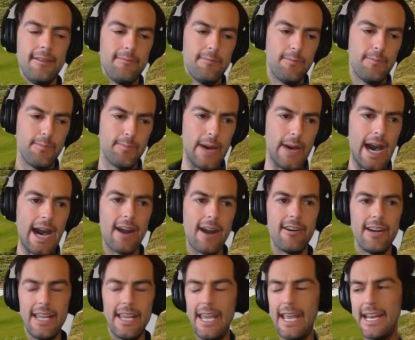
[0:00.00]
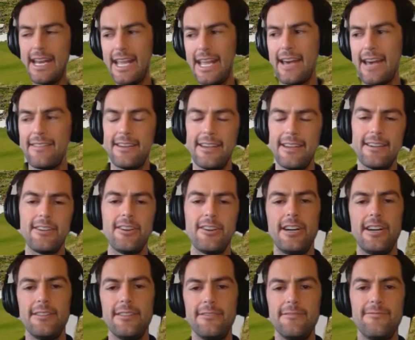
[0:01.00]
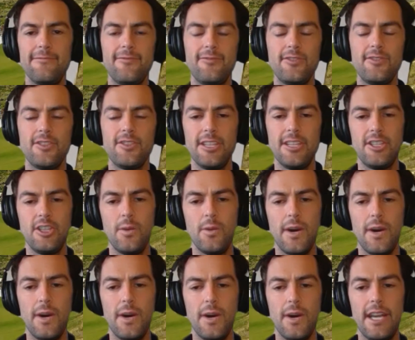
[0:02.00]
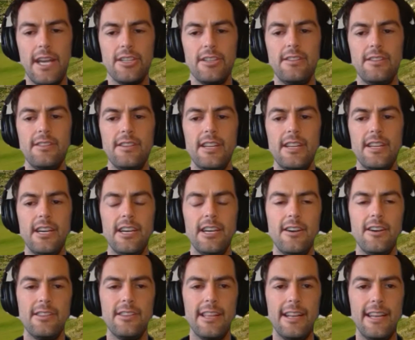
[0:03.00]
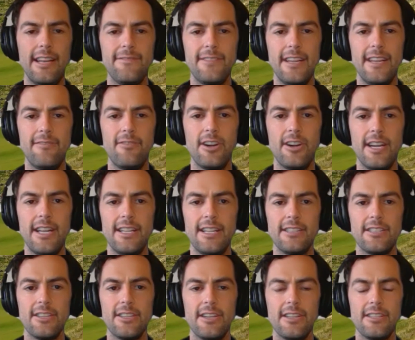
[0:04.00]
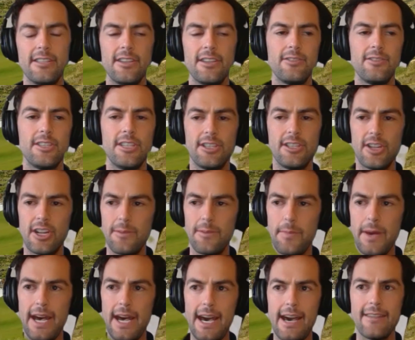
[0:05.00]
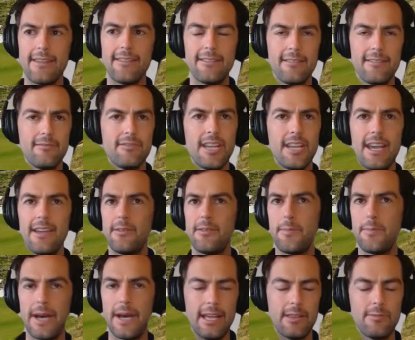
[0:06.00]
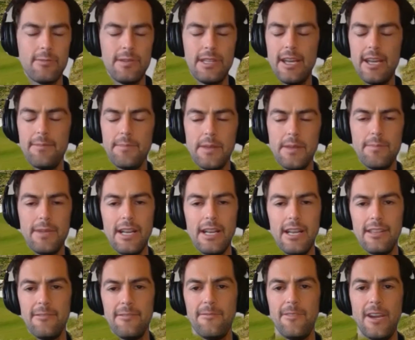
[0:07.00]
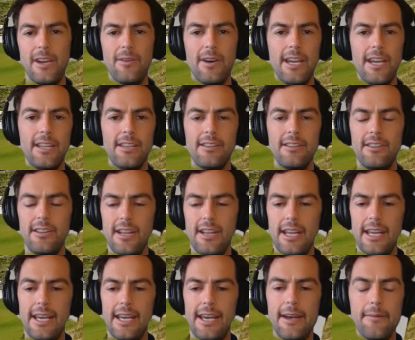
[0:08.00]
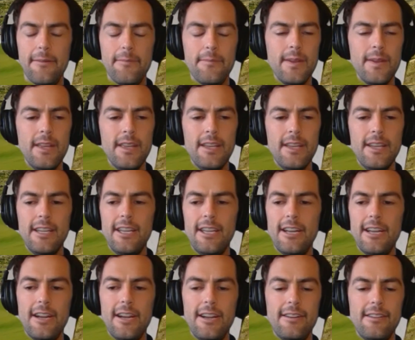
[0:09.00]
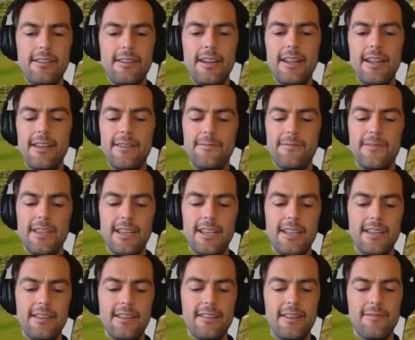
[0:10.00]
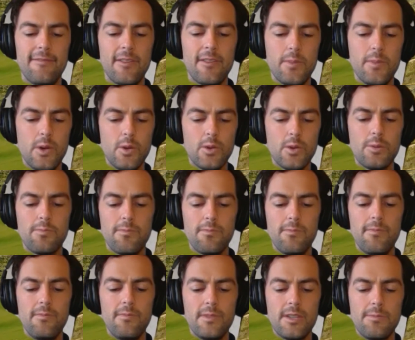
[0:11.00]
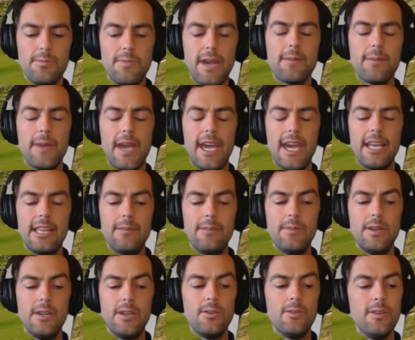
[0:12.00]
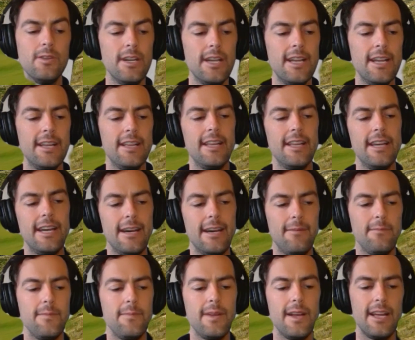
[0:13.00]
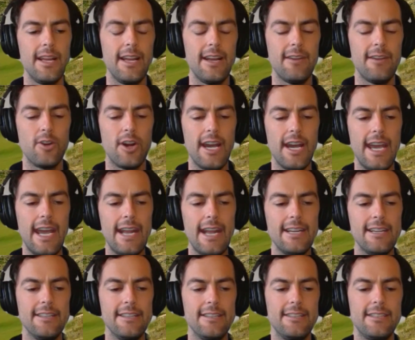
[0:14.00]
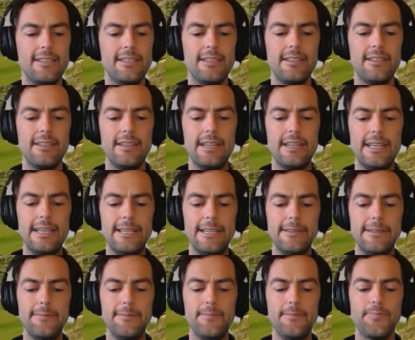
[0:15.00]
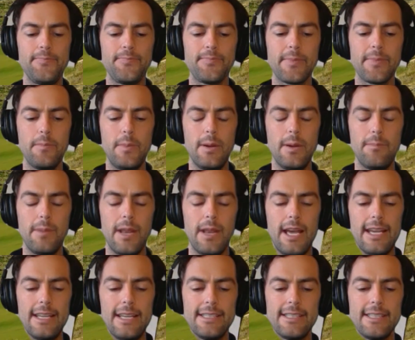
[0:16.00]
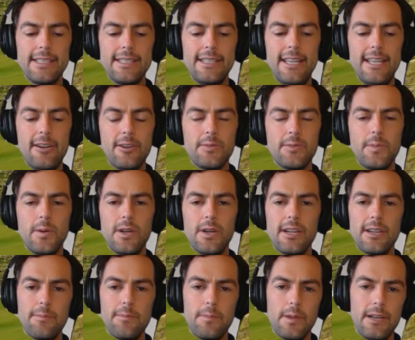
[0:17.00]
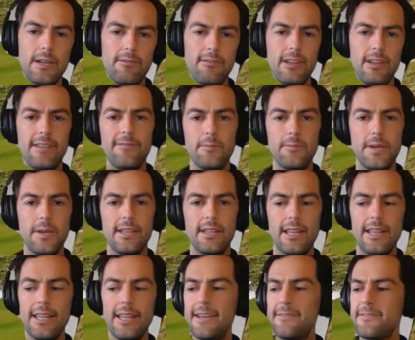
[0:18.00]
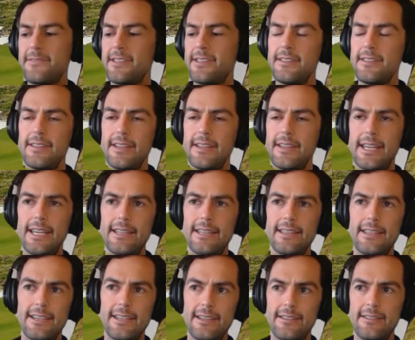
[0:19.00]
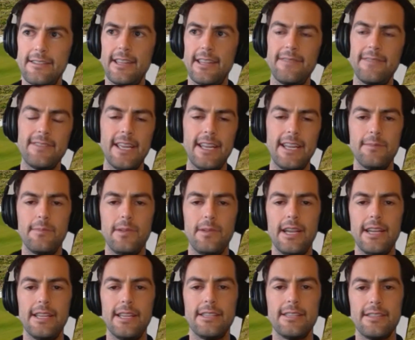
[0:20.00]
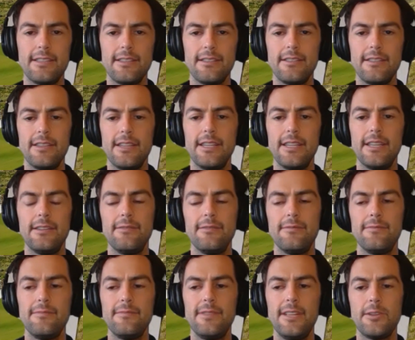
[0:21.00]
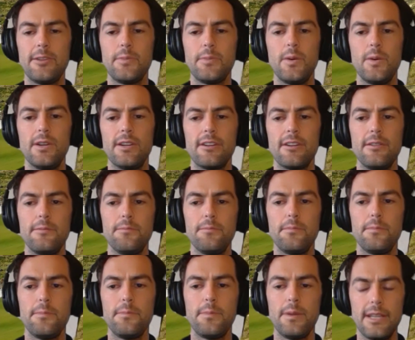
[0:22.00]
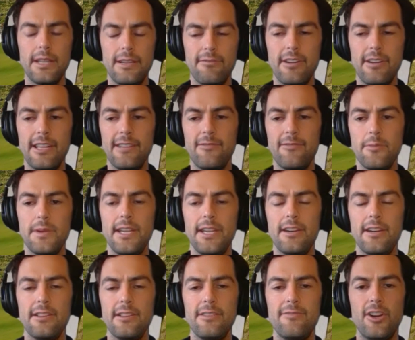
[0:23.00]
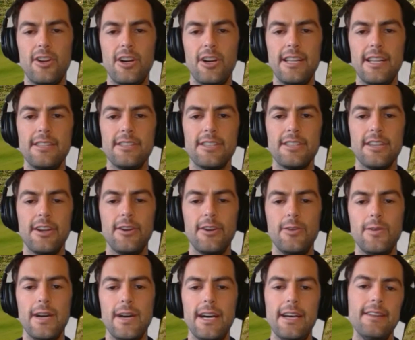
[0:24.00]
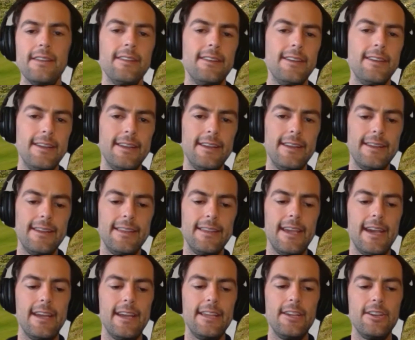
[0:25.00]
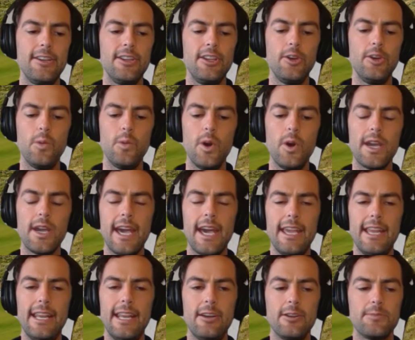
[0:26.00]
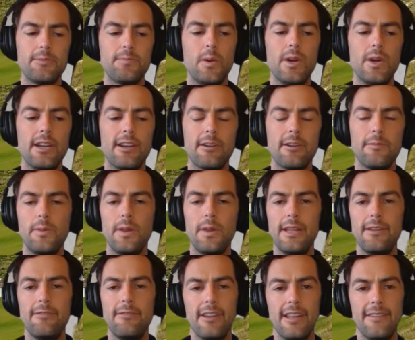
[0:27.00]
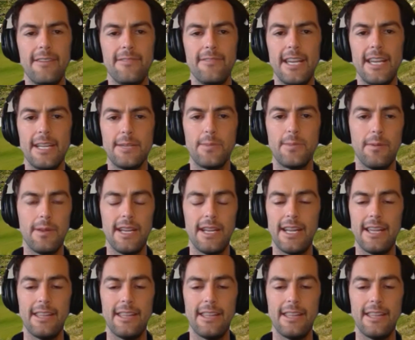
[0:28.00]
barring any other kind of situation on the left-hand, right-hand side. So it's just got a path. Say the path went up the middle of the fairway. If the ball's smack bang in the middle, a right-handed per player's nearest point of complete relief will be on the left, and the left-handed player's nearest point of complete relief will be on the right. So, you work out your nearest point of complete relief, and that's probably another